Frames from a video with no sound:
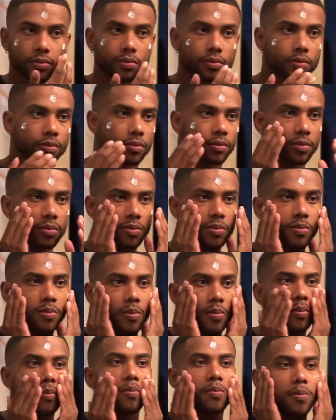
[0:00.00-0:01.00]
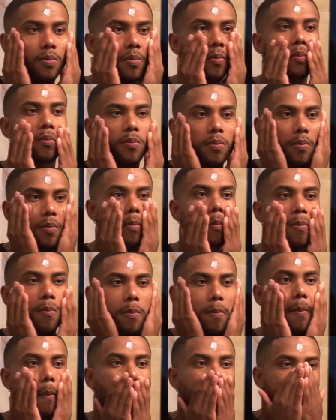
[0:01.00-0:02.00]
you're gonna use in the morning
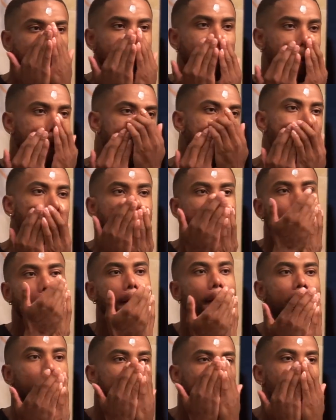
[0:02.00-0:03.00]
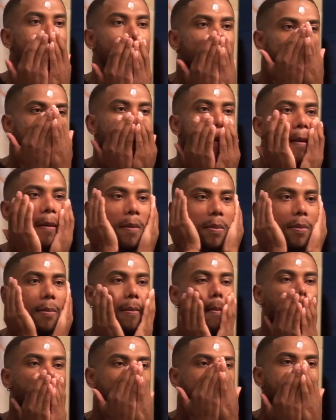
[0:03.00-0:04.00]
or during the day because it has
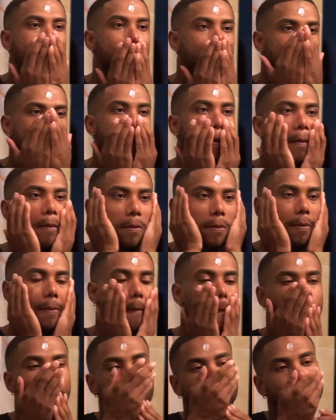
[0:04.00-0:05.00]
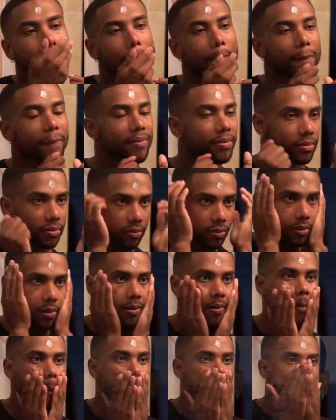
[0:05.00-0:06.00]
SPF in it, and that's gonna help prevent fine lines and
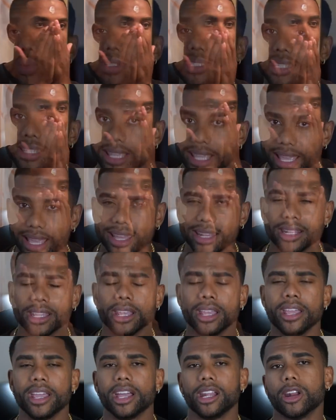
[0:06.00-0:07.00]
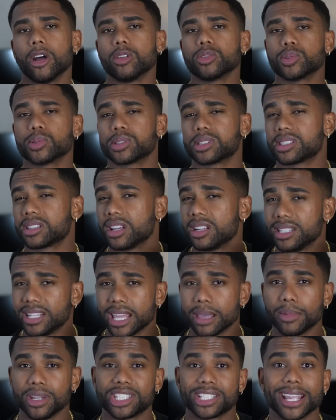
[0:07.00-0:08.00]
wrinkles once again, and also sun
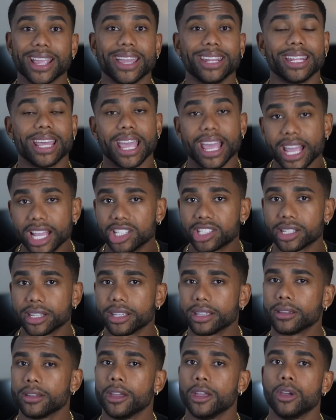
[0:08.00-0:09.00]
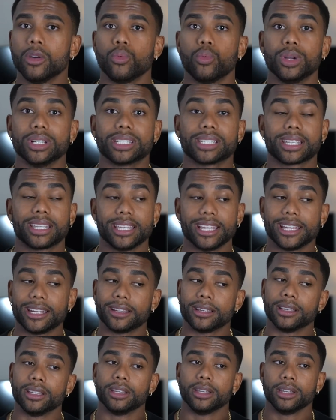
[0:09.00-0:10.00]
damage and aging, which can